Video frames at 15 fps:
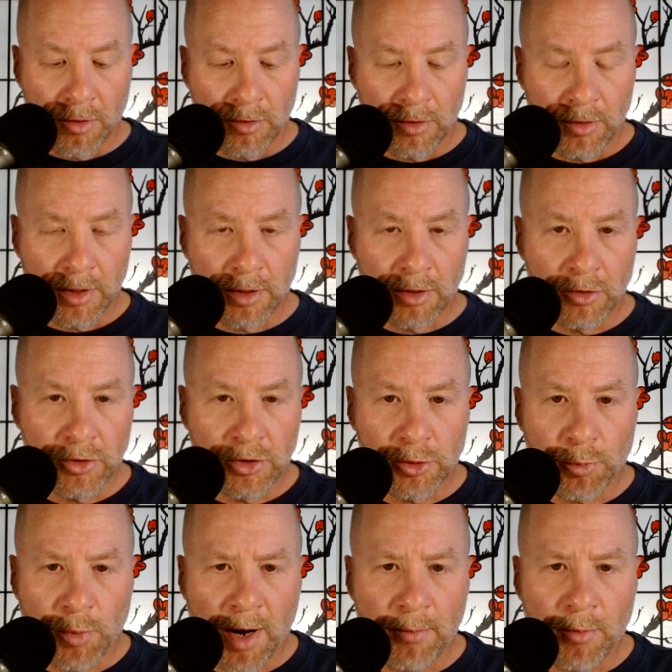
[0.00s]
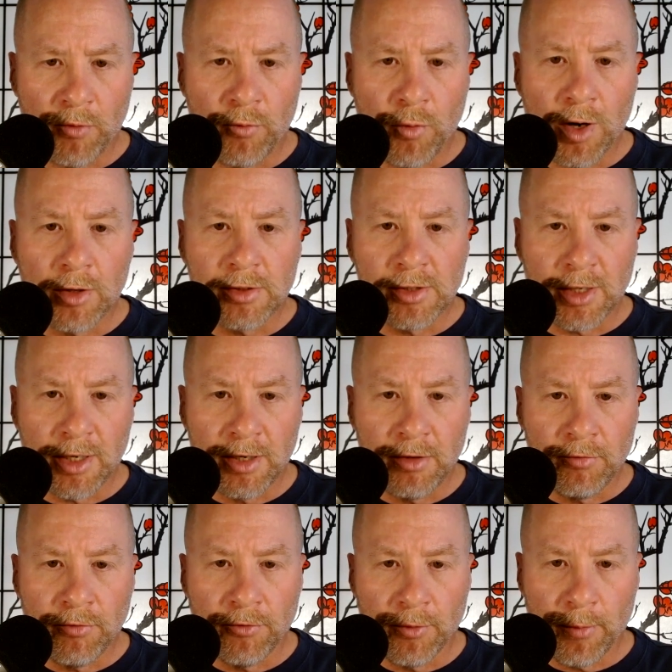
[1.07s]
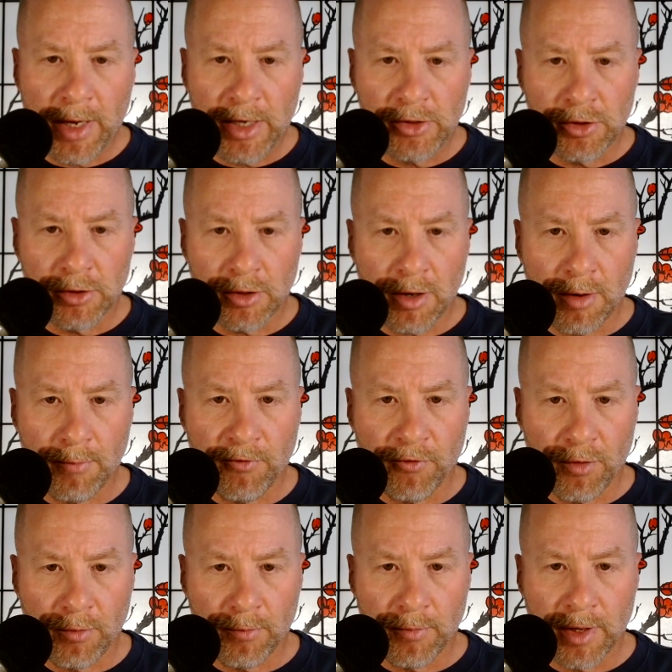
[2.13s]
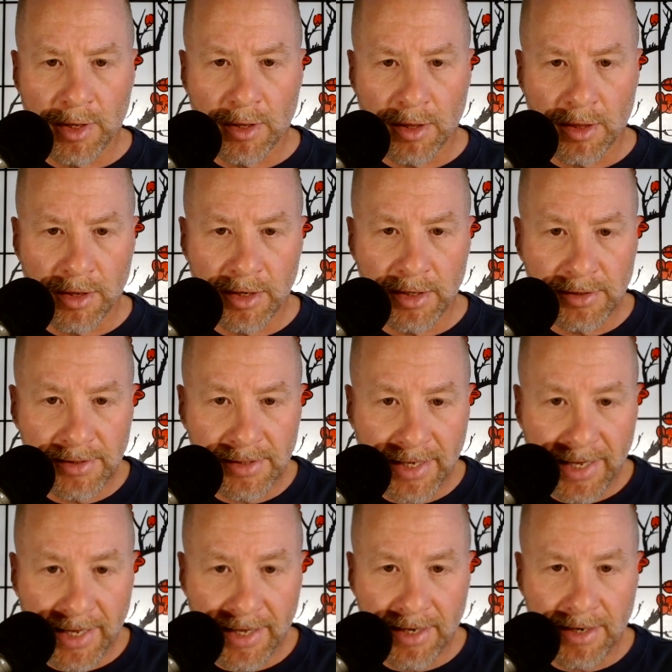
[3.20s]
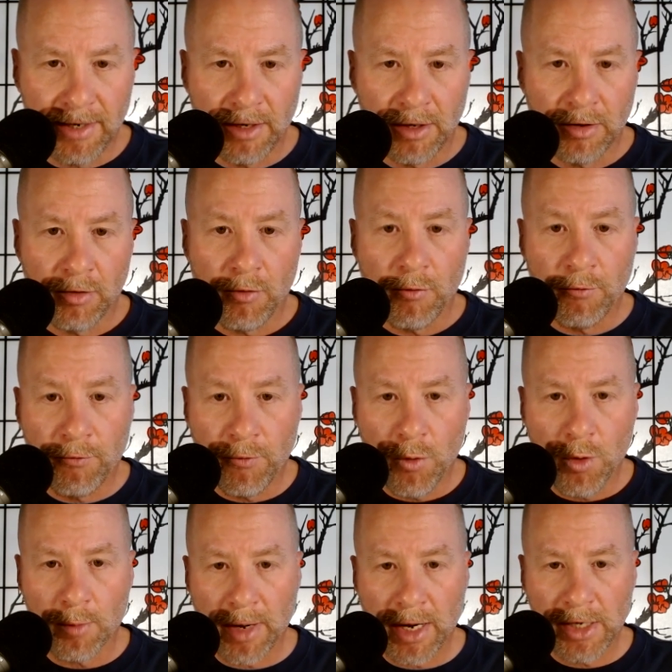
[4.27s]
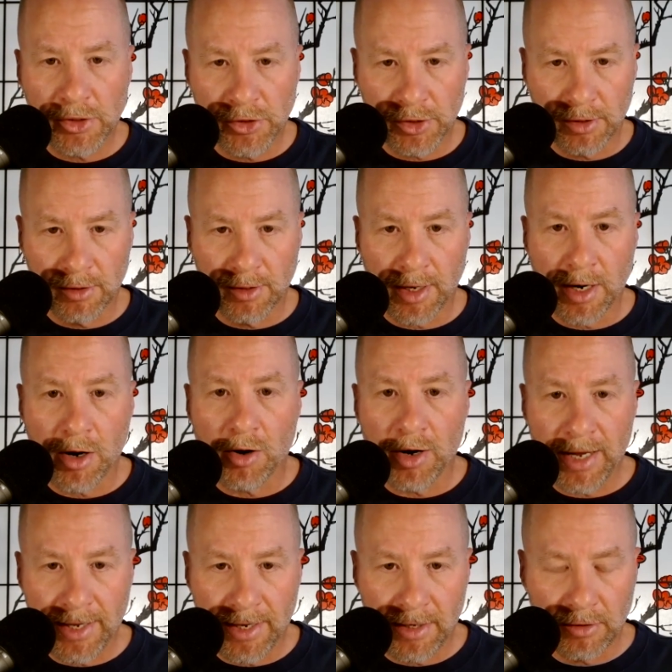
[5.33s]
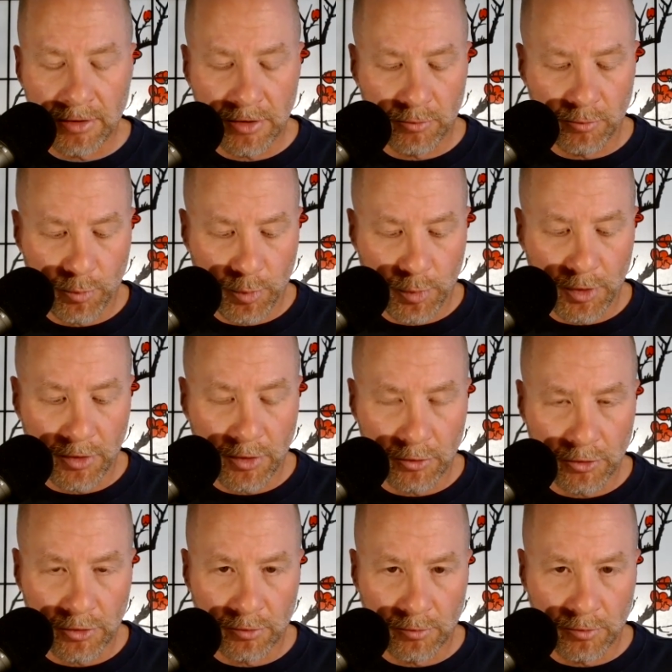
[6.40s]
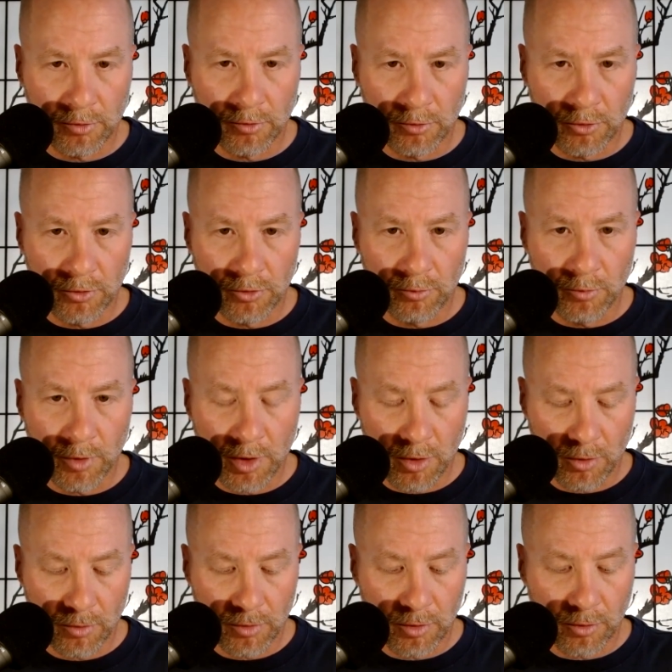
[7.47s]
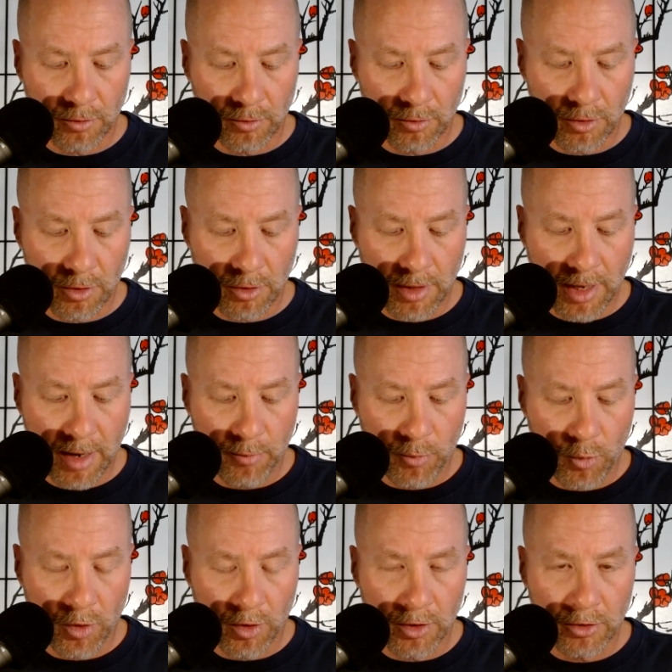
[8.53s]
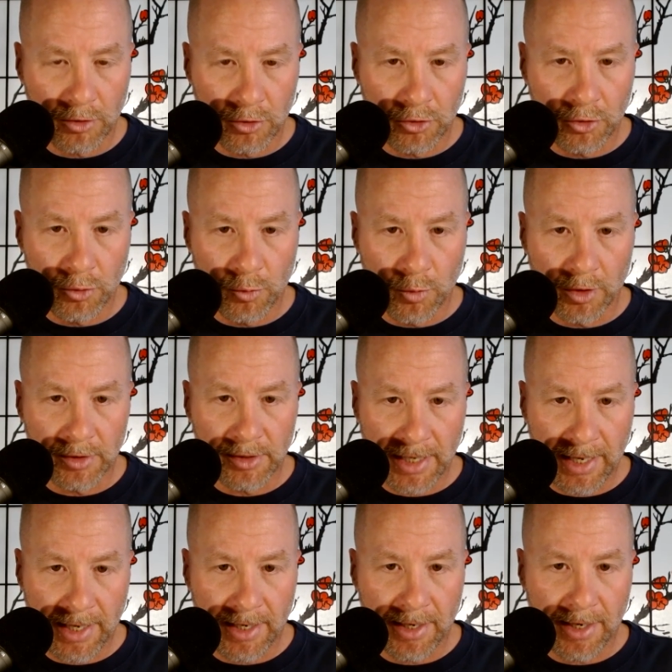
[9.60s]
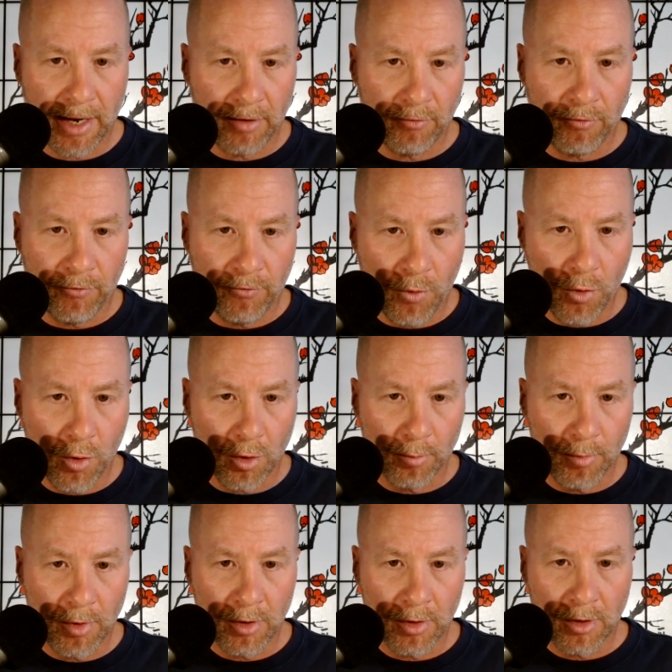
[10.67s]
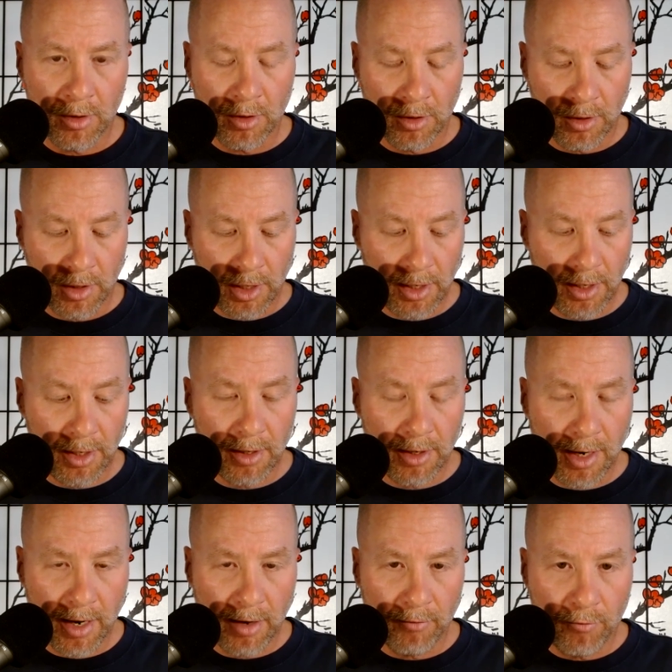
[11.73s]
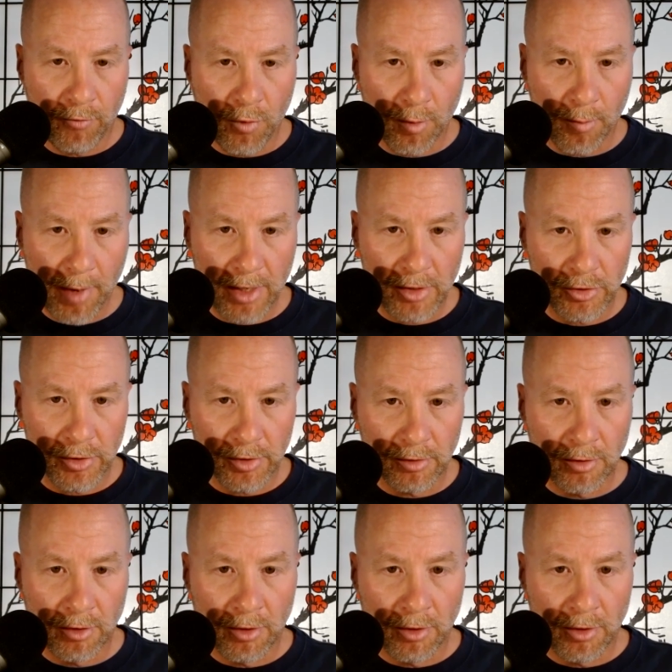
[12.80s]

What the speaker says: There's this problem of where does information come from? Things in formation. They are in, pull those, that word into two words, in and form, in and formation.